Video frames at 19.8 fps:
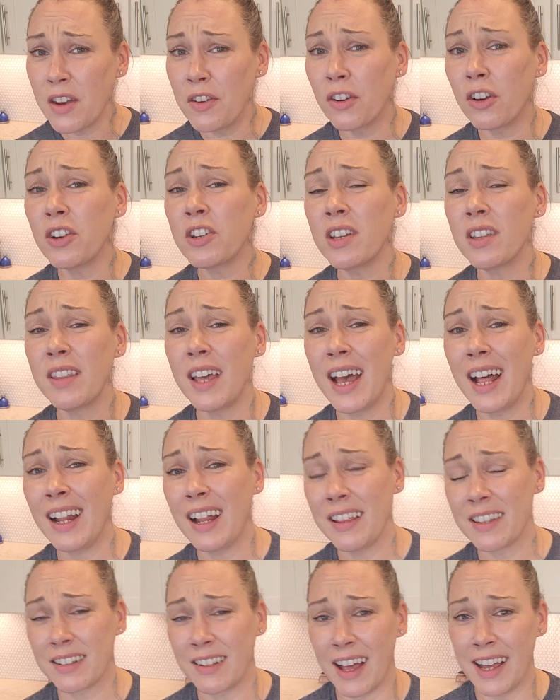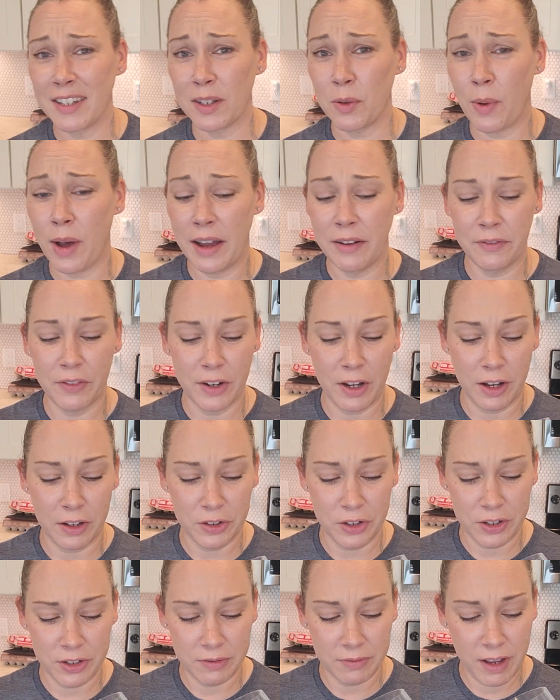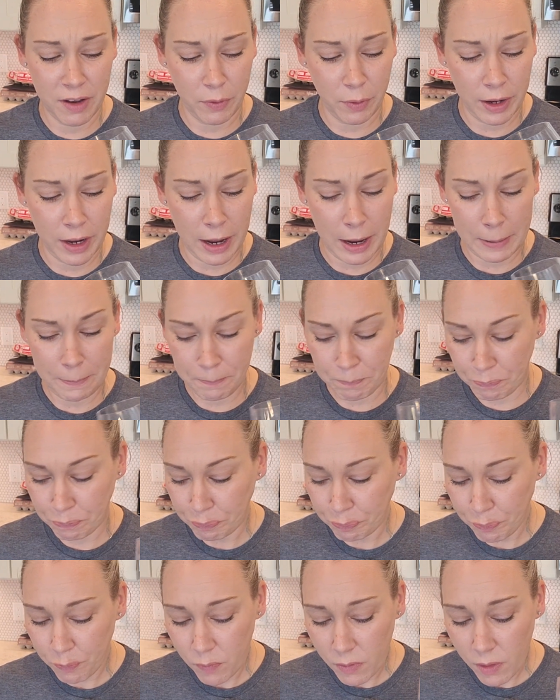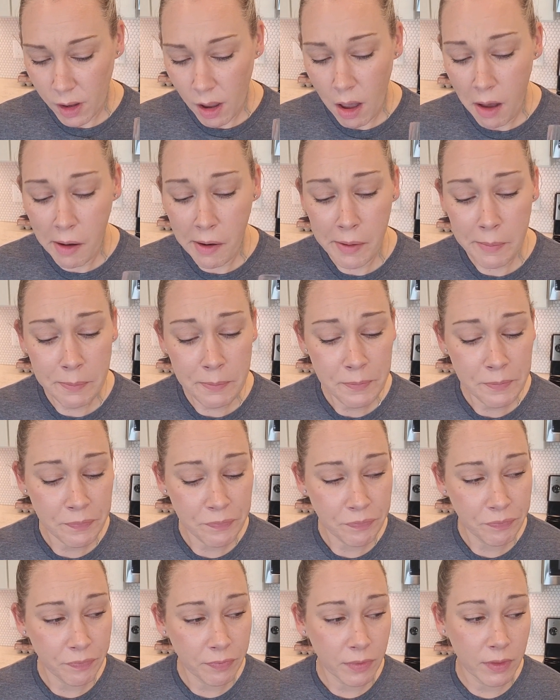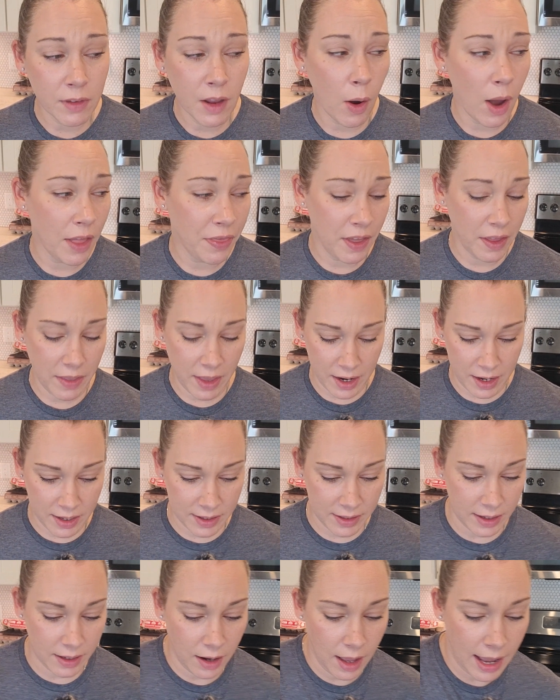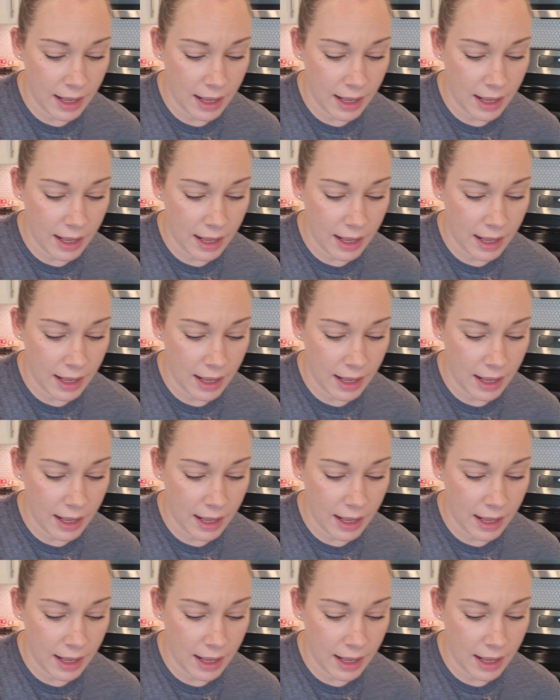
Nursing the hell out this glass of wine for y'all, just FYI. Um, no, I think that is it.